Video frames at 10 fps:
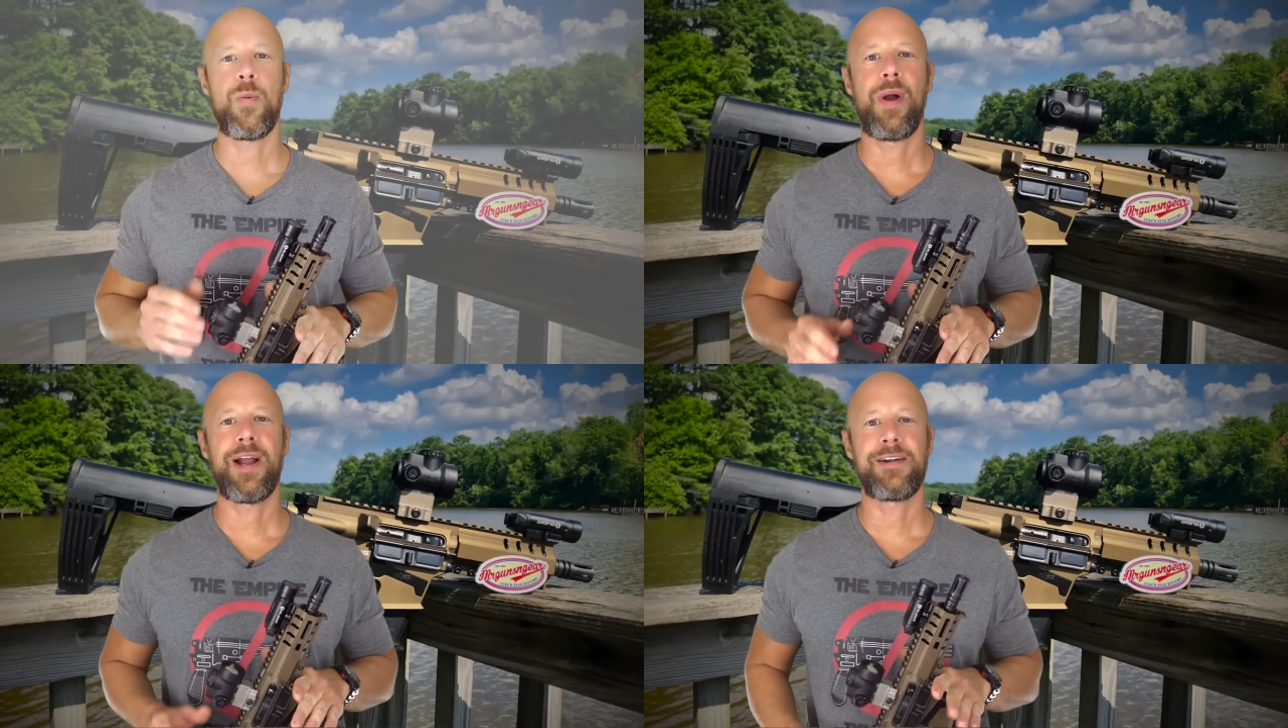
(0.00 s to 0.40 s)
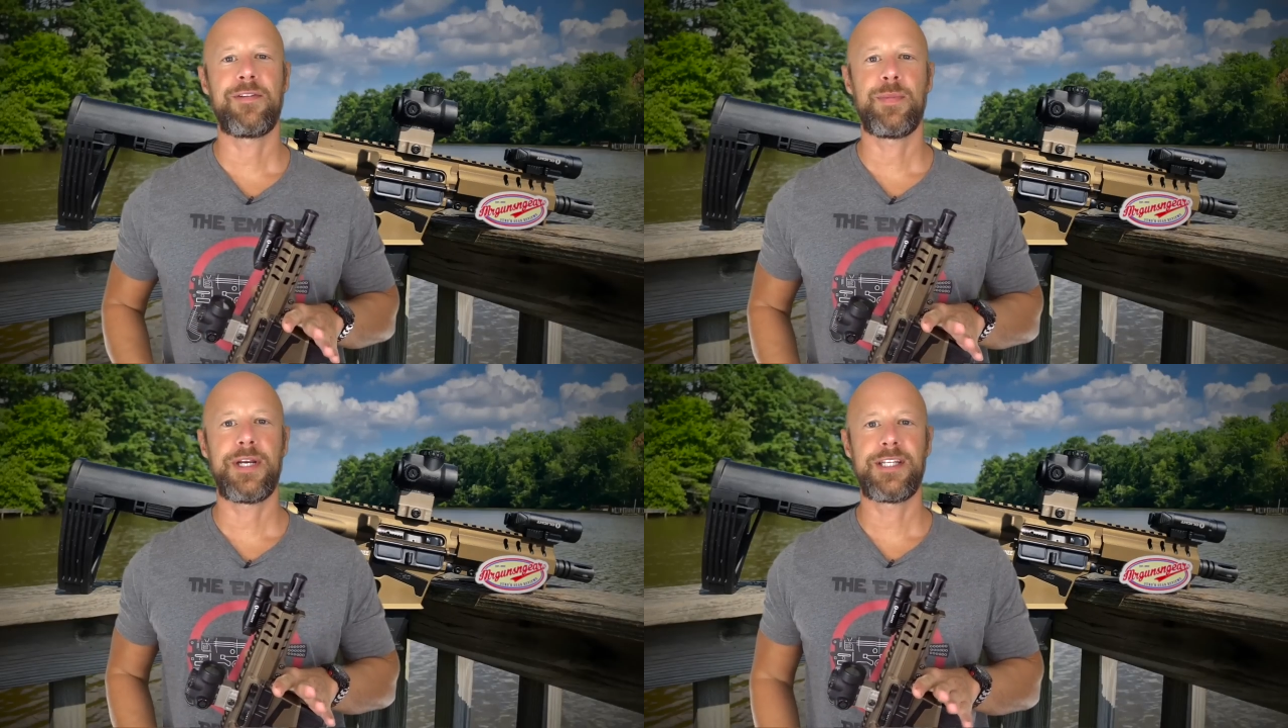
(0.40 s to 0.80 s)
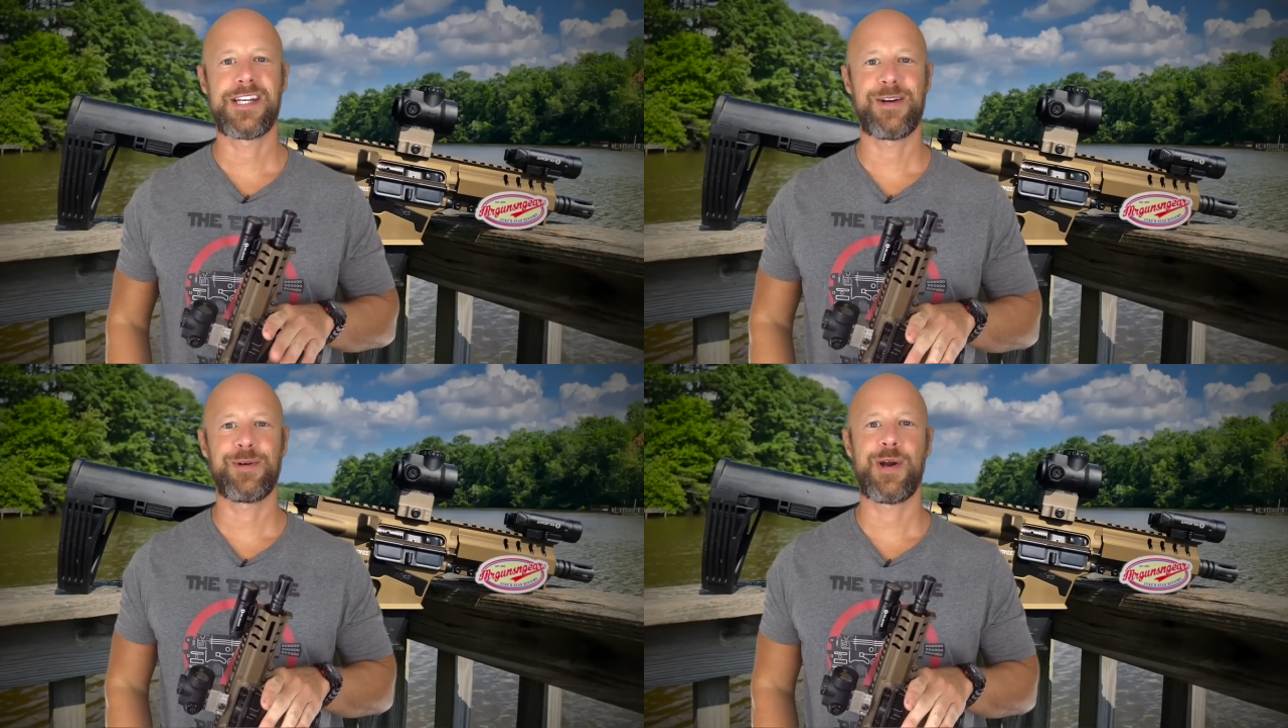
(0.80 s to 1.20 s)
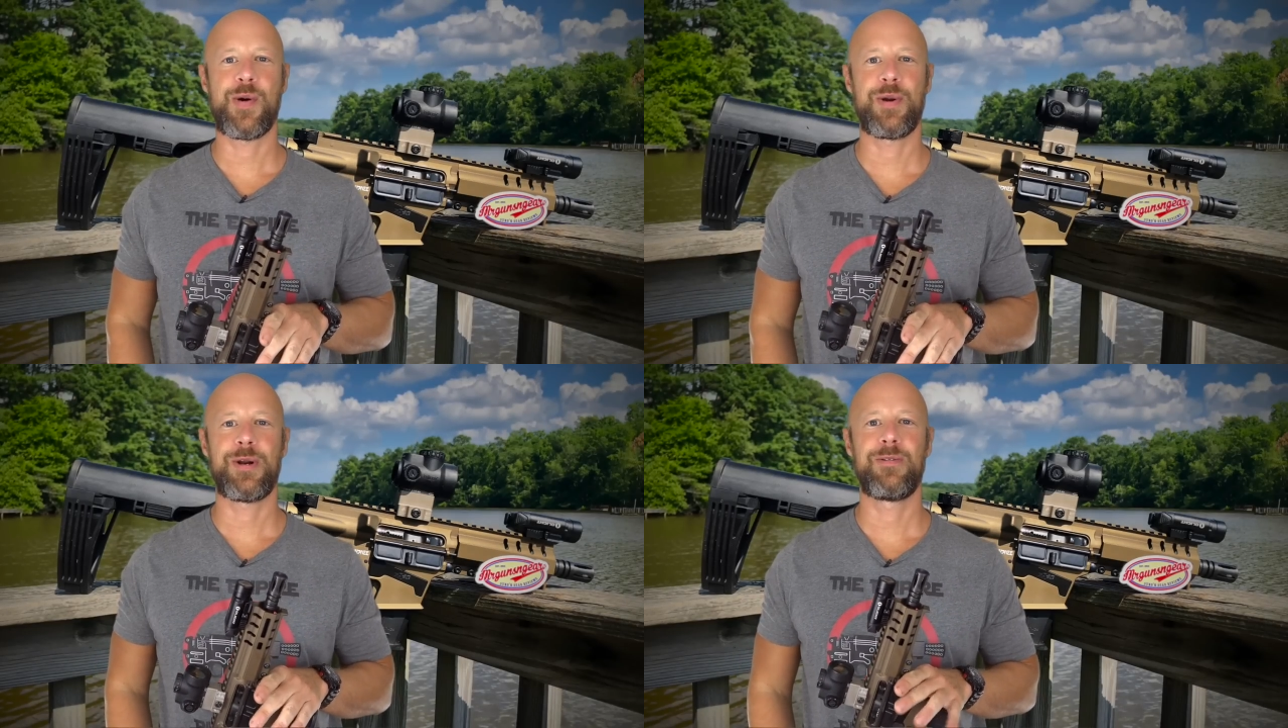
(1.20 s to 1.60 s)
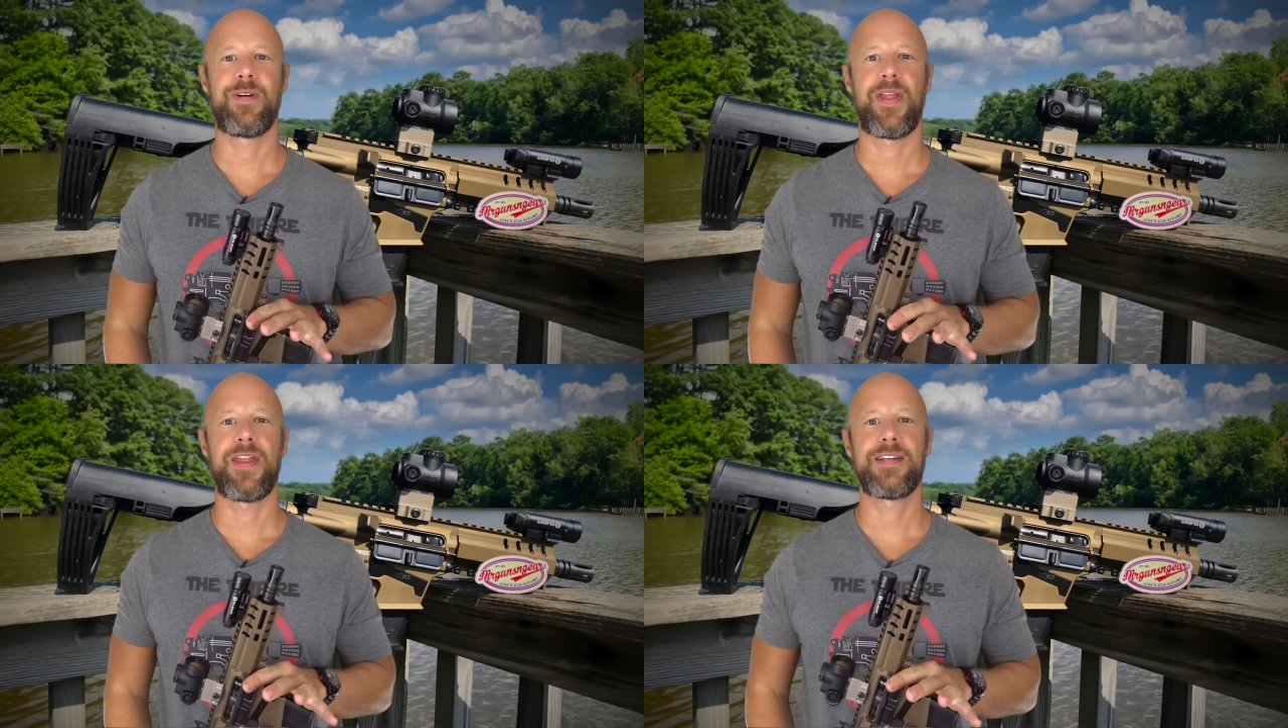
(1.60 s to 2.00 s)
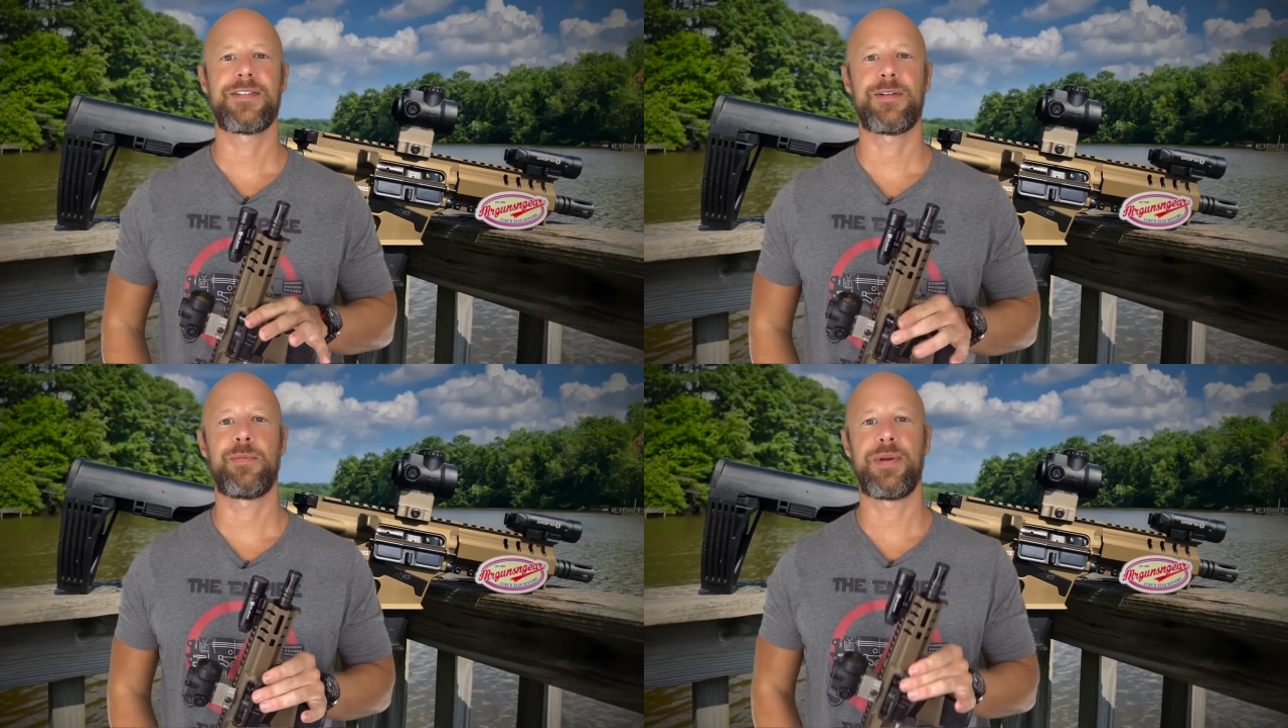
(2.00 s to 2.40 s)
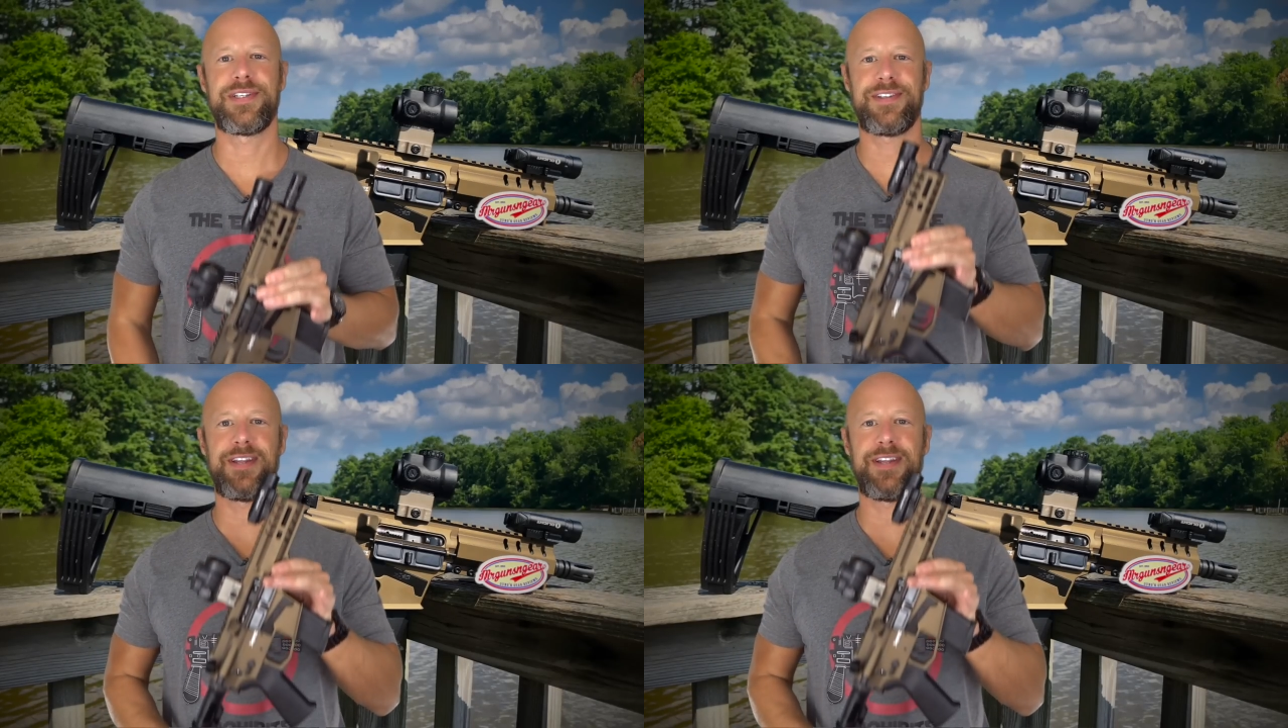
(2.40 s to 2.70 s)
back everybody. Today we're going over this little pistol